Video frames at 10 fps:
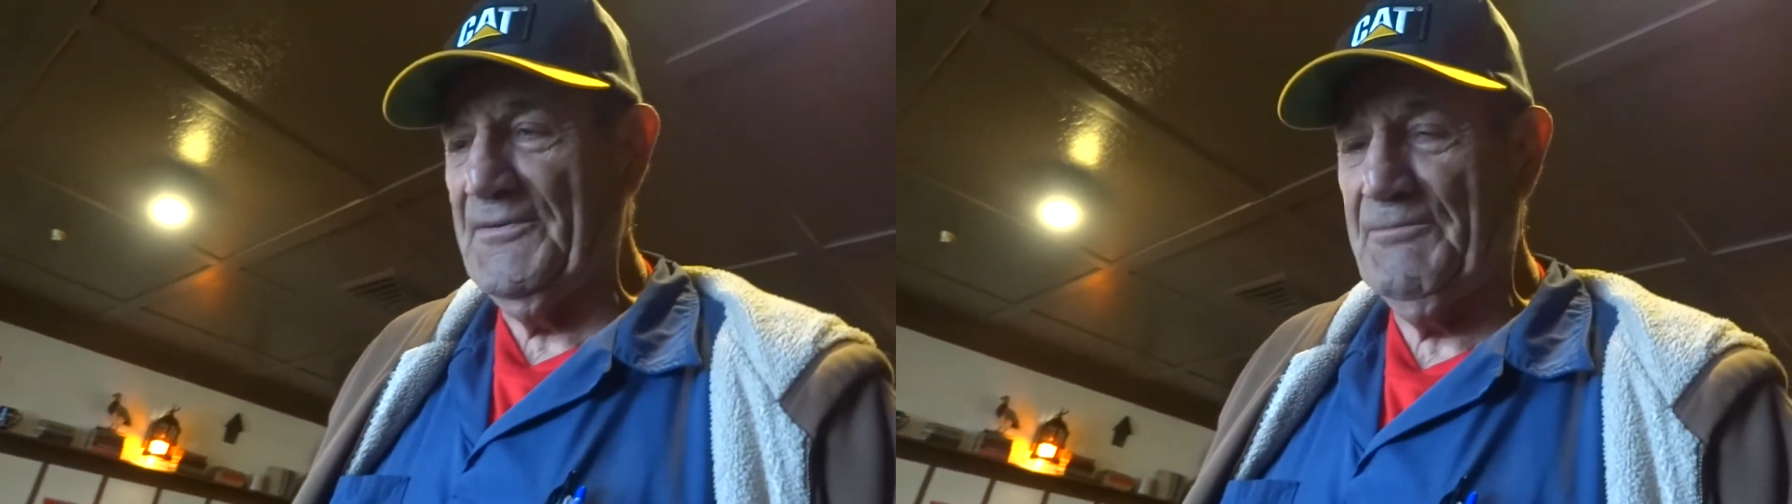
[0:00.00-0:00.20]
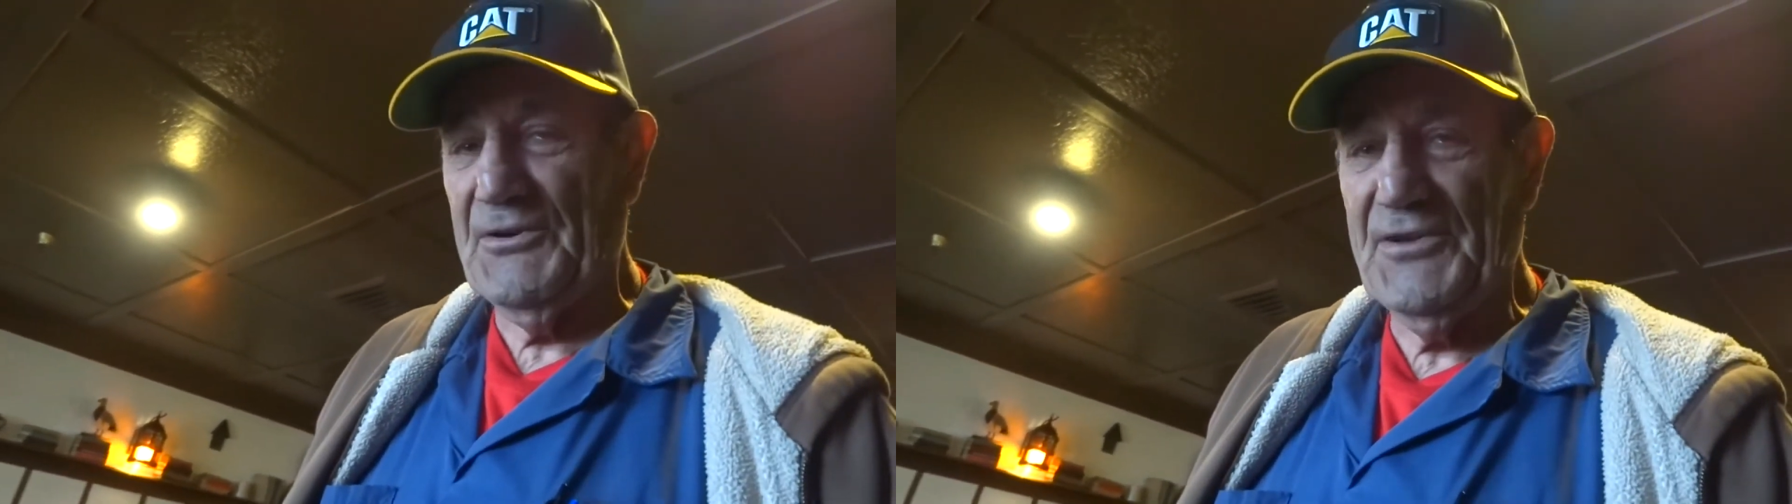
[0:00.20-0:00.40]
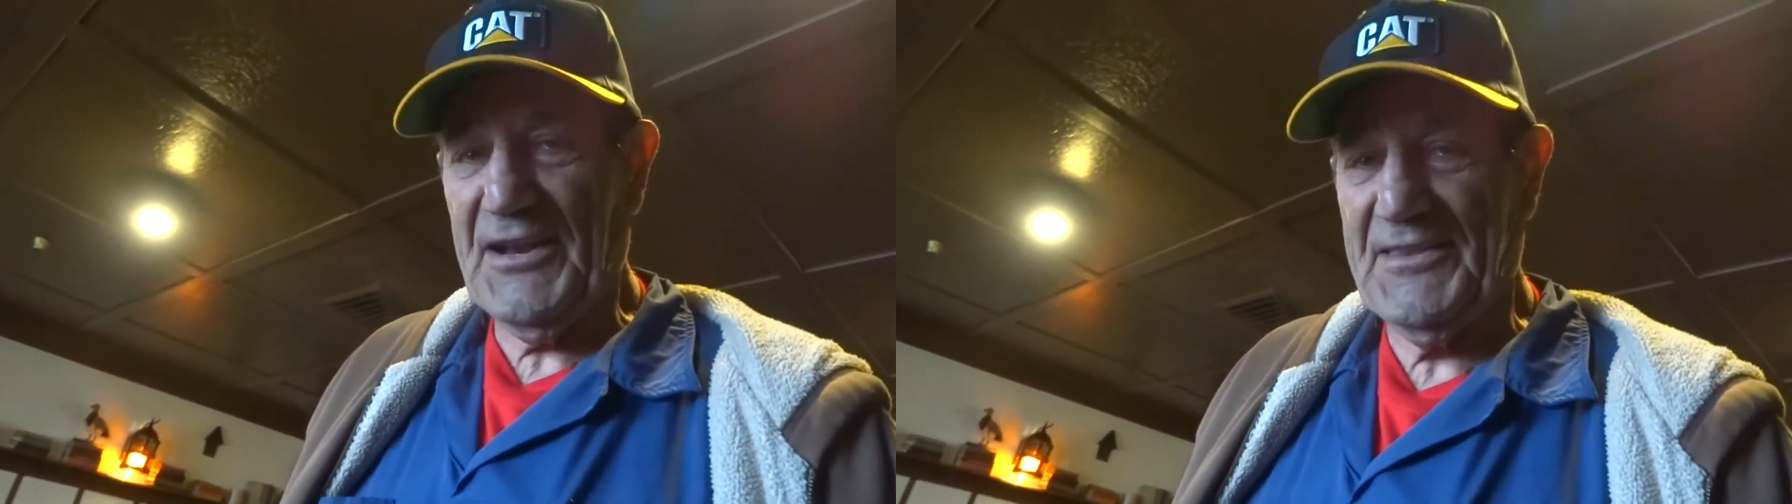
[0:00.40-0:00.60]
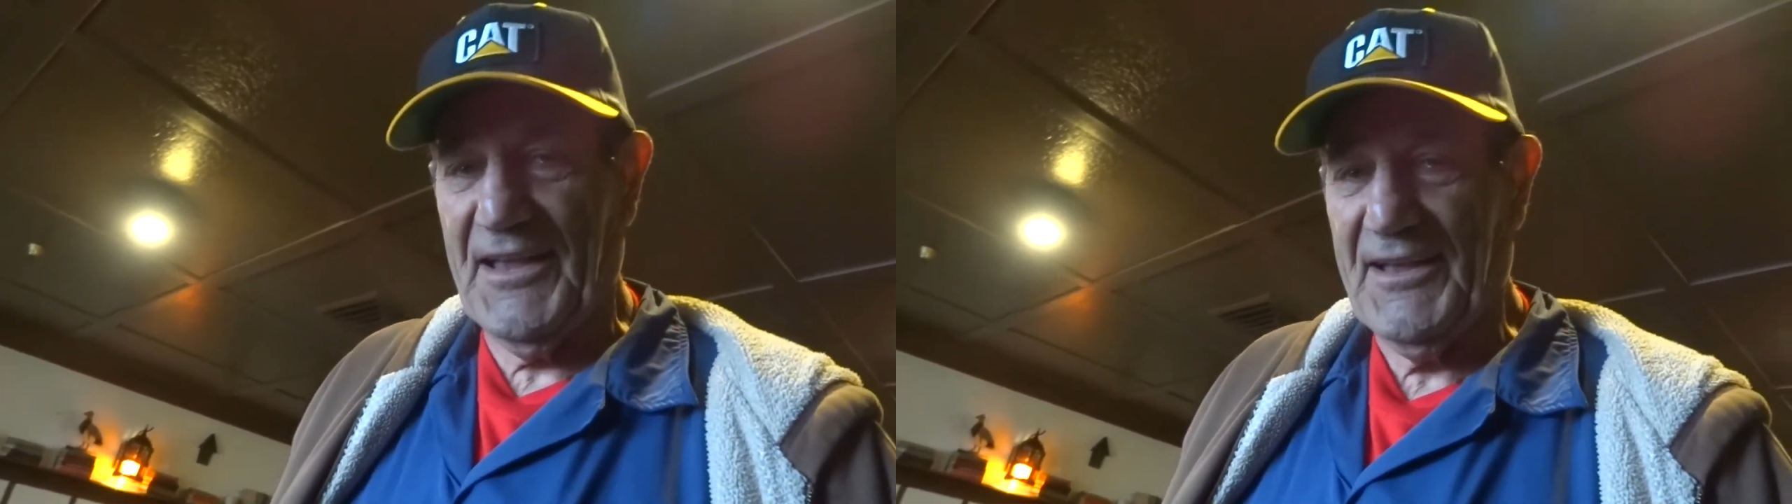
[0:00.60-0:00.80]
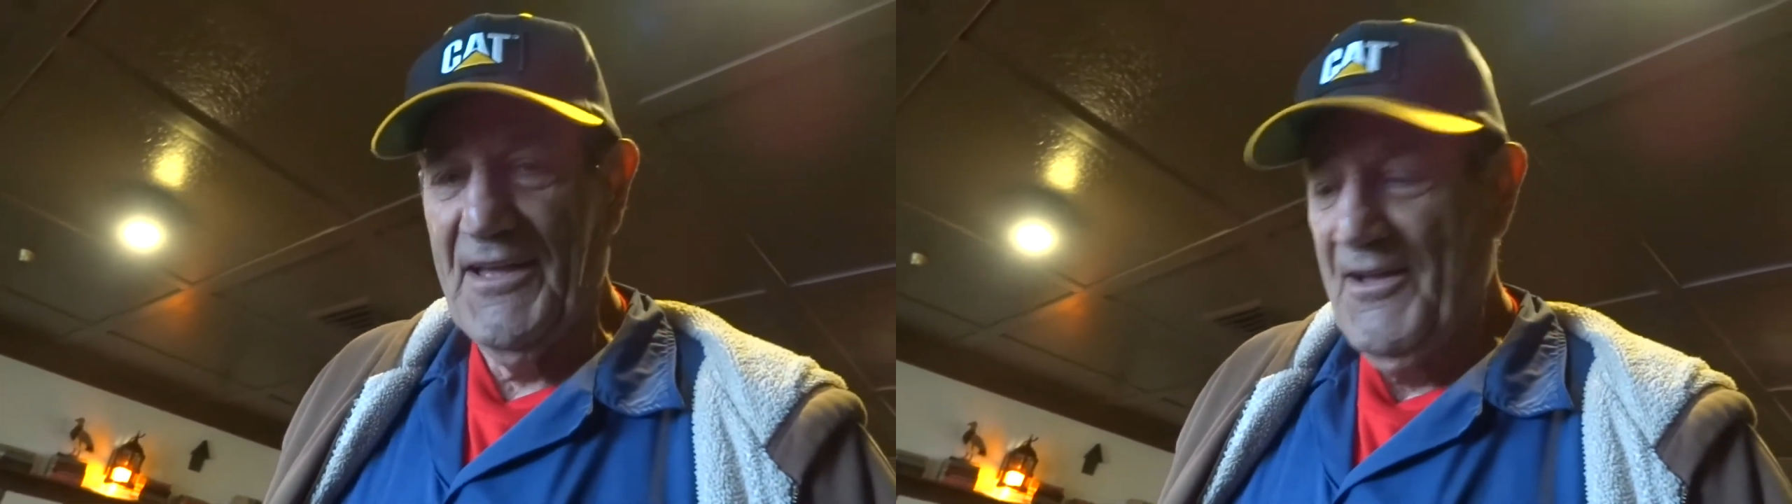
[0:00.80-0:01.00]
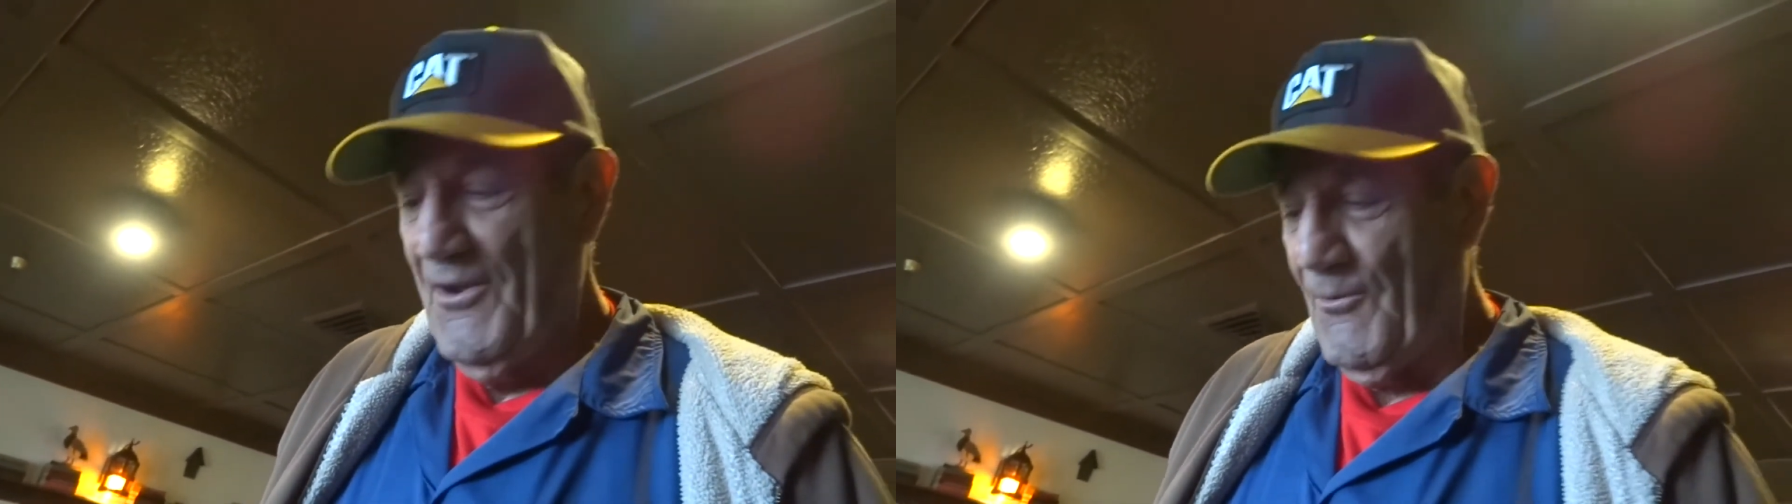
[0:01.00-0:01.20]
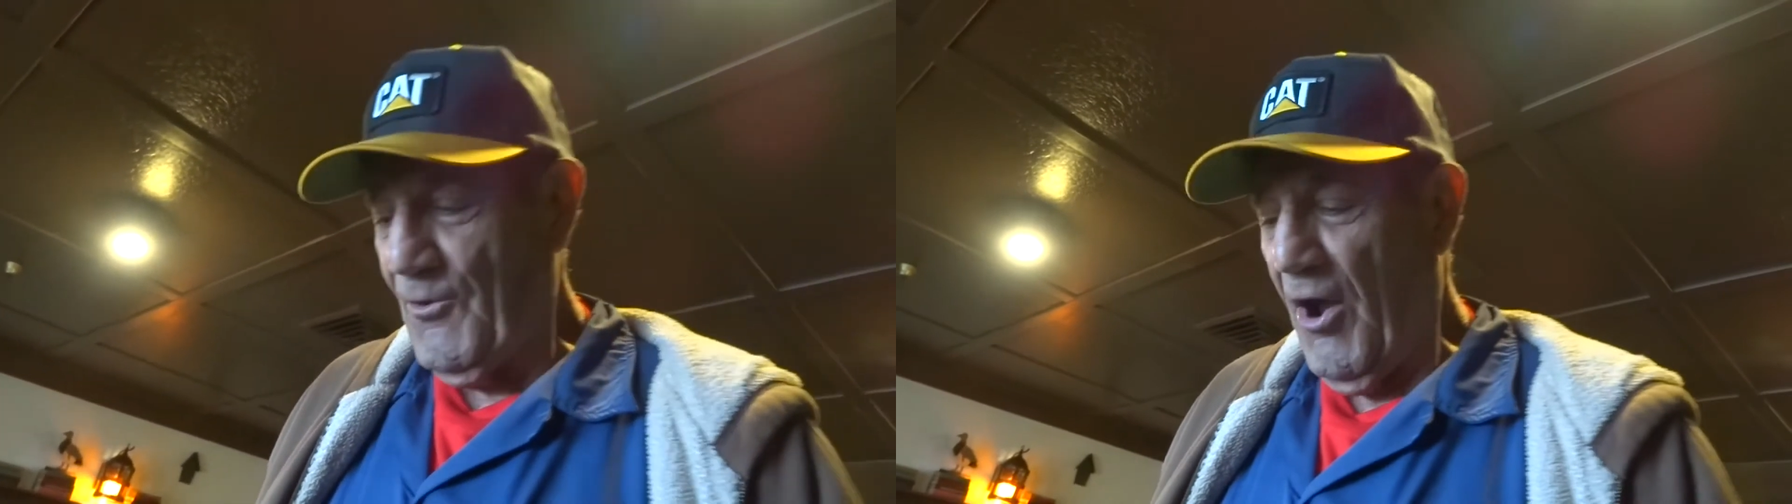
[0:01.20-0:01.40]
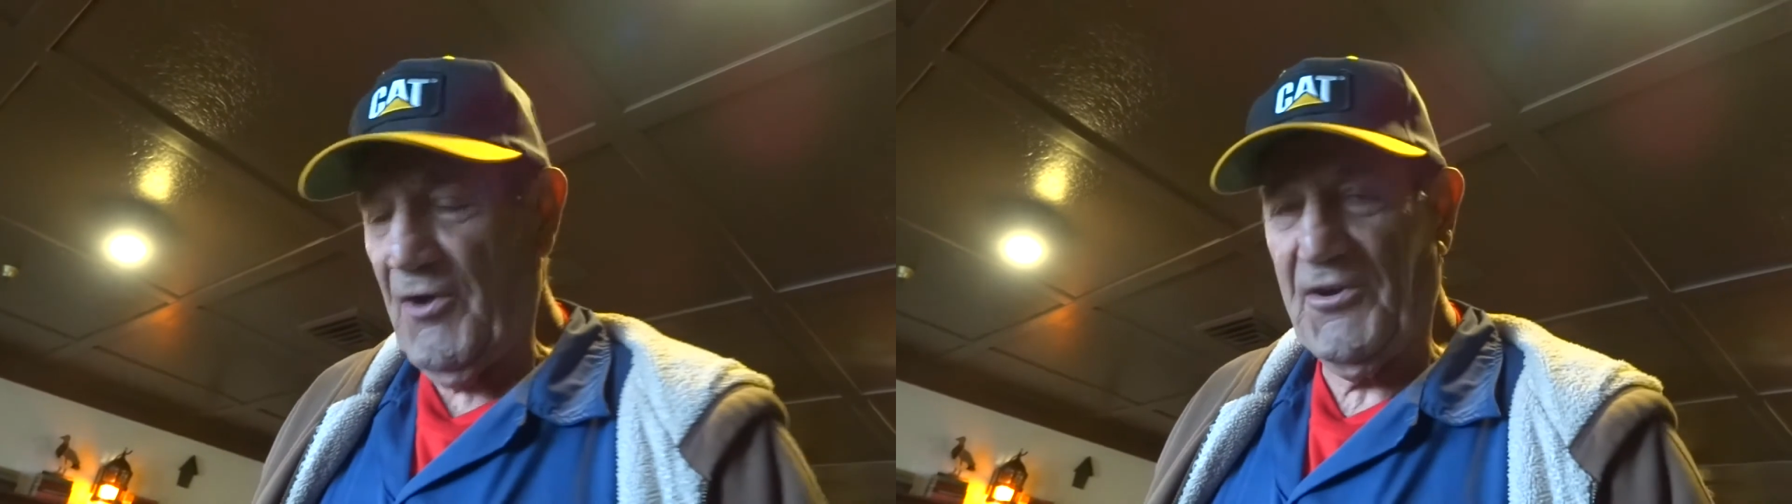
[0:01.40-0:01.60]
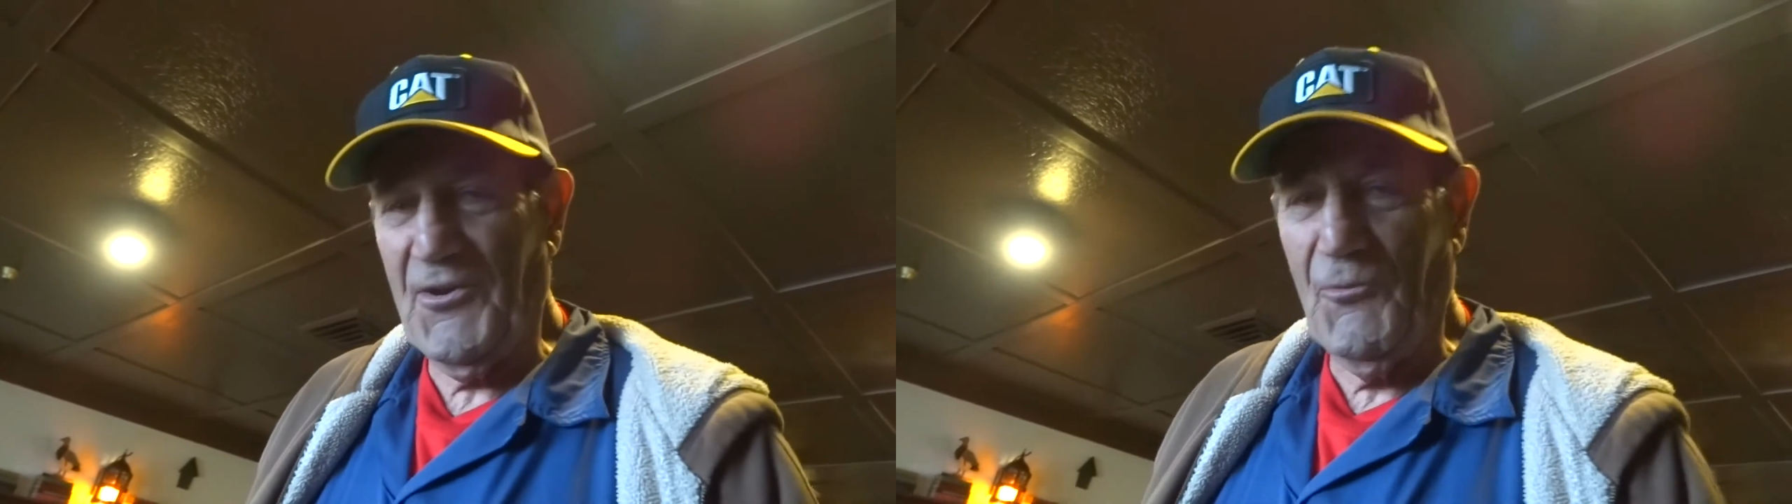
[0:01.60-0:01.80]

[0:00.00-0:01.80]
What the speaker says: predicting we're all going to